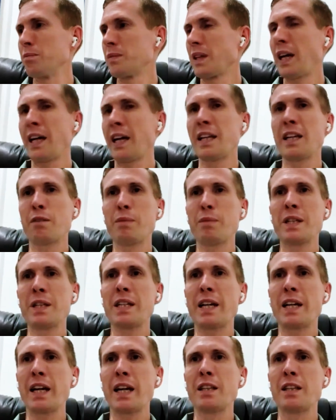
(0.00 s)
I get
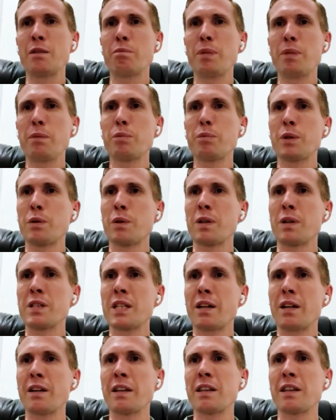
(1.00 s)
beside the people who are
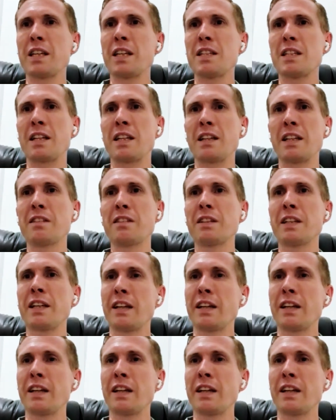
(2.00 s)
selling things illegally,